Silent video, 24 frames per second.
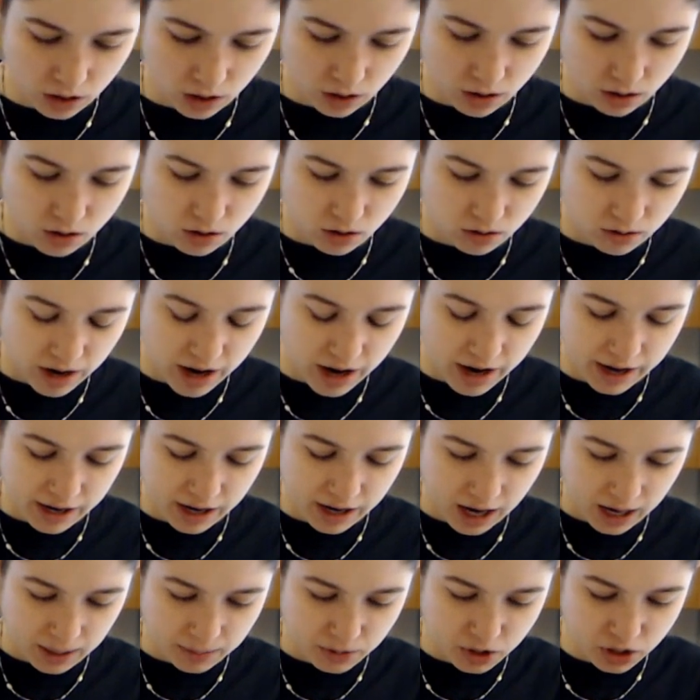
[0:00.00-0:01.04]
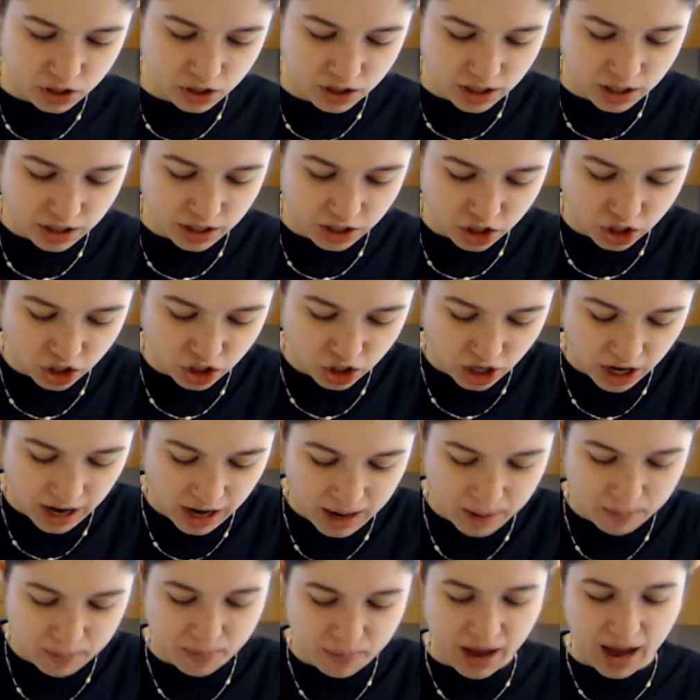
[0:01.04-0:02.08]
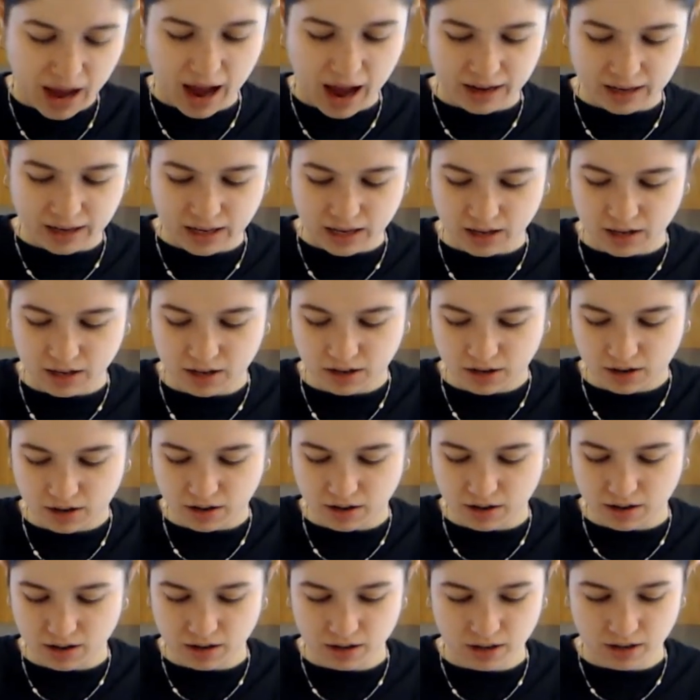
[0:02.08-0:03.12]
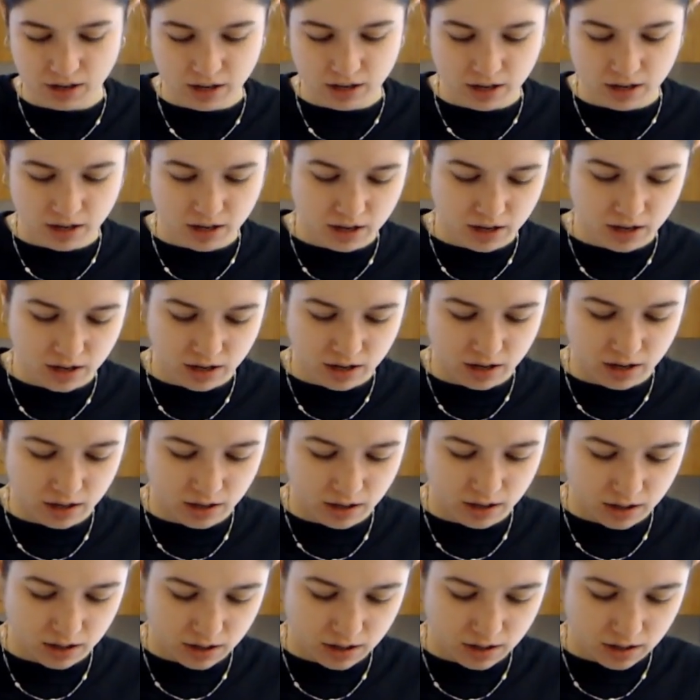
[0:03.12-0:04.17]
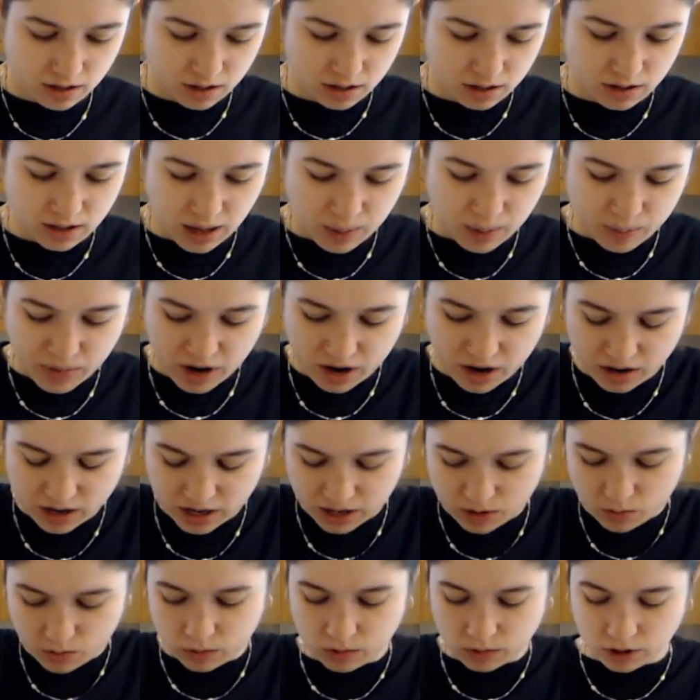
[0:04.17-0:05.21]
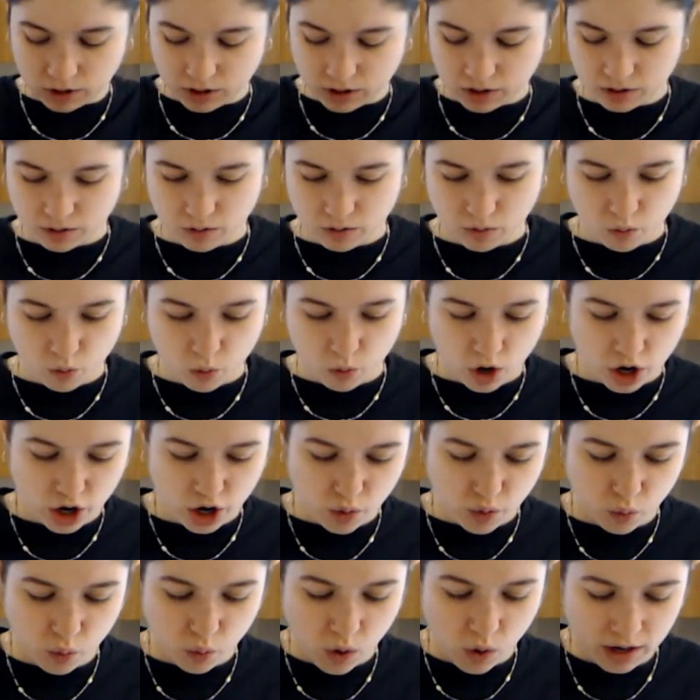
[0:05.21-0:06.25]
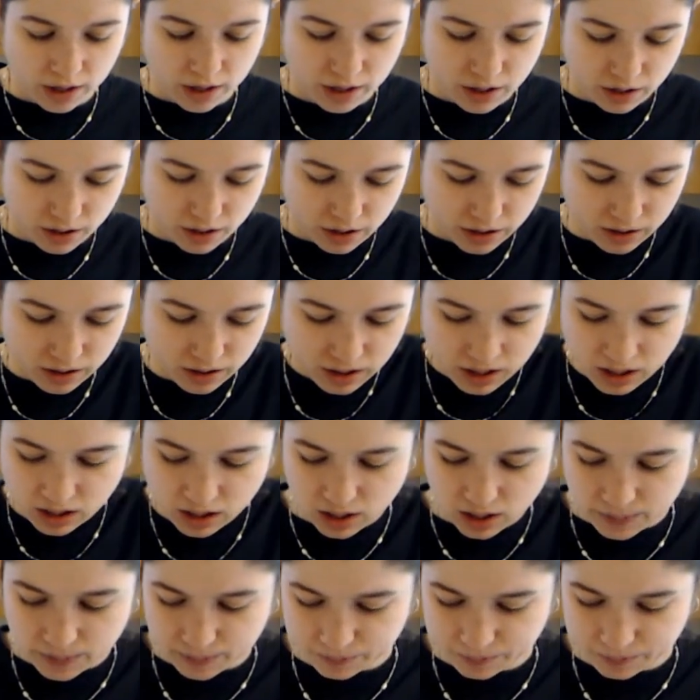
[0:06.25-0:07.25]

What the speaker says: All right, I'm just going to jam pack it here. That marinade will work wonders.